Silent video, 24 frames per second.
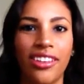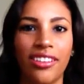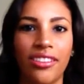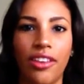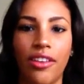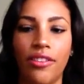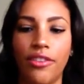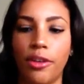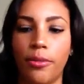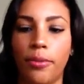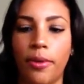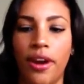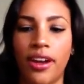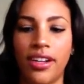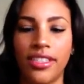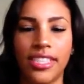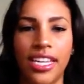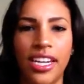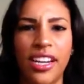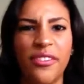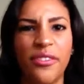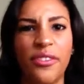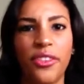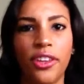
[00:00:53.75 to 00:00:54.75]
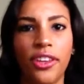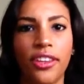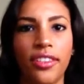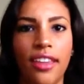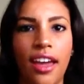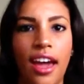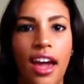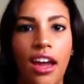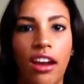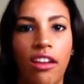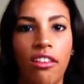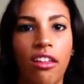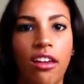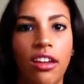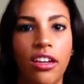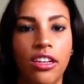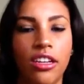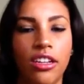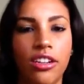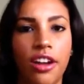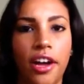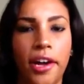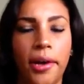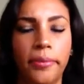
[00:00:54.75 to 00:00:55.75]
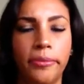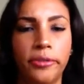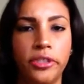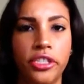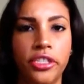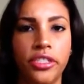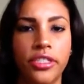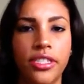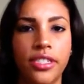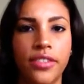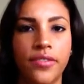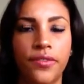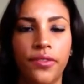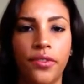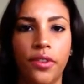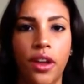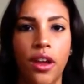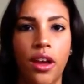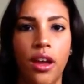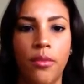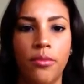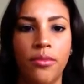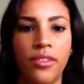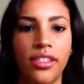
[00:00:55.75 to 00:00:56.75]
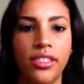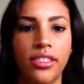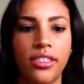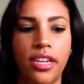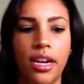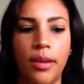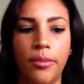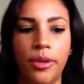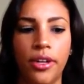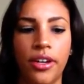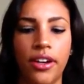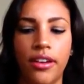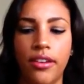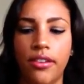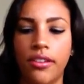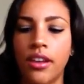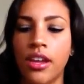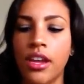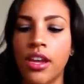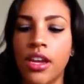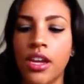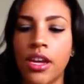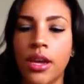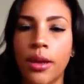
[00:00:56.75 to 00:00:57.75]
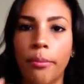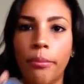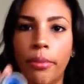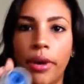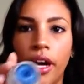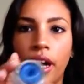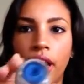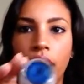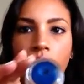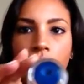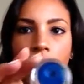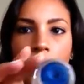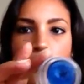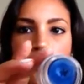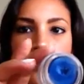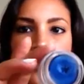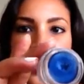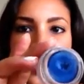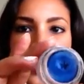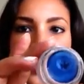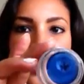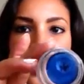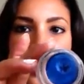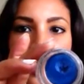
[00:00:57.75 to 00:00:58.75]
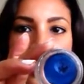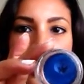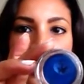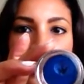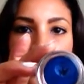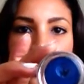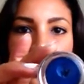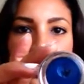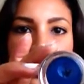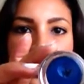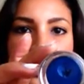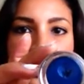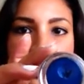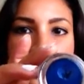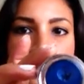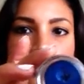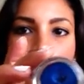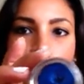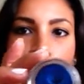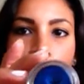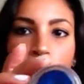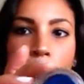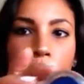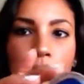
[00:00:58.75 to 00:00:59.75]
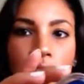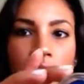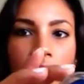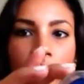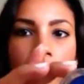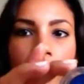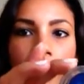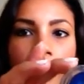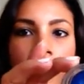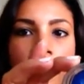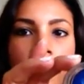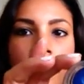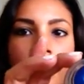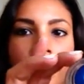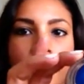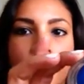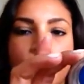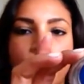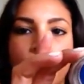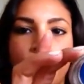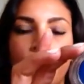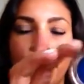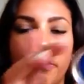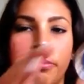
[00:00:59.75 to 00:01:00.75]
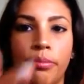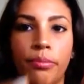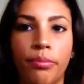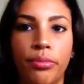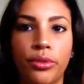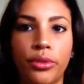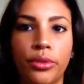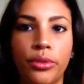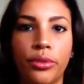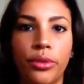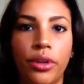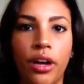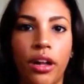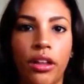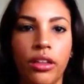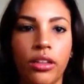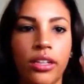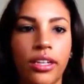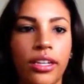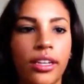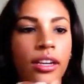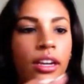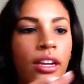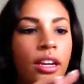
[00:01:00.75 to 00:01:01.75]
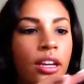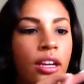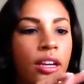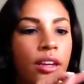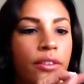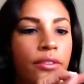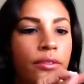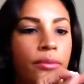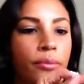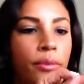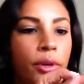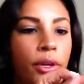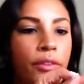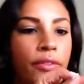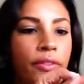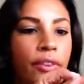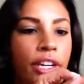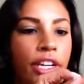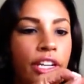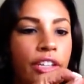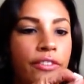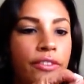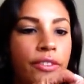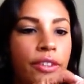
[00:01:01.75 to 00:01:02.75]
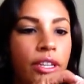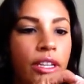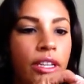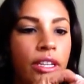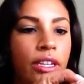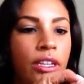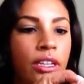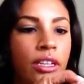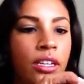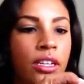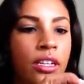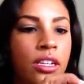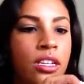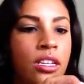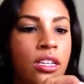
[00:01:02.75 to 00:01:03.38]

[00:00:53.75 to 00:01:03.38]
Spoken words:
love their products. I didn't feel like they had a lot of good options this time around. But this color is just really pretty, nice blue color, perfect for